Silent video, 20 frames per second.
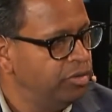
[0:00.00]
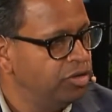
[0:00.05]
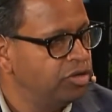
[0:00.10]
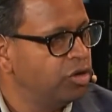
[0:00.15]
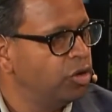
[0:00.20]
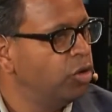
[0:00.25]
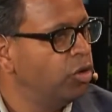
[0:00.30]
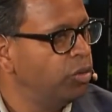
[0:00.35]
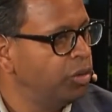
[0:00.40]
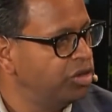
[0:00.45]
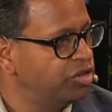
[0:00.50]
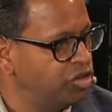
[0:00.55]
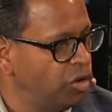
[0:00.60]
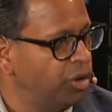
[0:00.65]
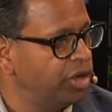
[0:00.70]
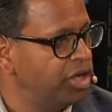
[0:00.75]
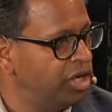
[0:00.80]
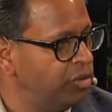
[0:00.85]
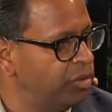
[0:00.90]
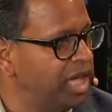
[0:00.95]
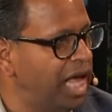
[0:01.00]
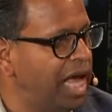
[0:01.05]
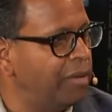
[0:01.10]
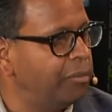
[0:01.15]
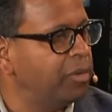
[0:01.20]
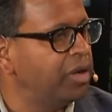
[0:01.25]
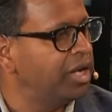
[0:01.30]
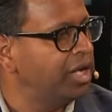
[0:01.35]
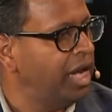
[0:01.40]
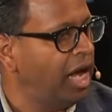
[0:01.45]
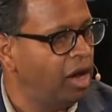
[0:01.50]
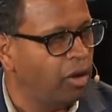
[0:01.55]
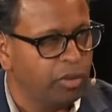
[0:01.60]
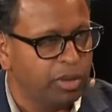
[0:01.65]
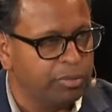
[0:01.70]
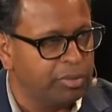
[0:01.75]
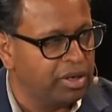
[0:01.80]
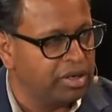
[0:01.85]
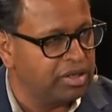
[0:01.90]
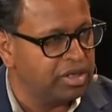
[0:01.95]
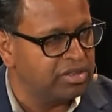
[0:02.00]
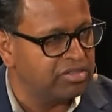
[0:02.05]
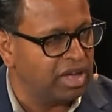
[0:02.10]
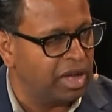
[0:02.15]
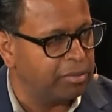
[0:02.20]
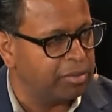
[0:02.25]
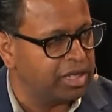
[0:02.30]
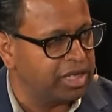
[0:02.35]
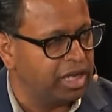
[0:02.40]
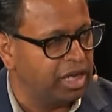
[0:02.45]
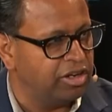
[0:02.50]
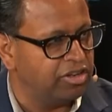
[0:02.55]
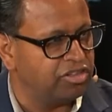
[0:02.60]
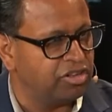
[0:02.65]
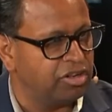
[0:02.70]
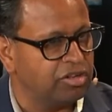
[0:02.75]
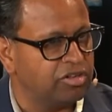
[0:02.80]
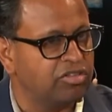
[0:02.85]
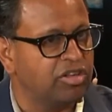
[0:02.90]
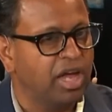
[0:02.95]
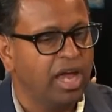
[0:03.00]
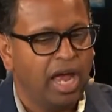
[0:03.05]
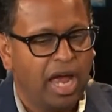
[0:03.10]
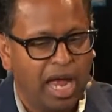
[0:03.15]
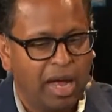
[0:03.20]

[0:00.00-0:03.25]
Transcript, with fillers: do with jointly with Apple in how we build these applications.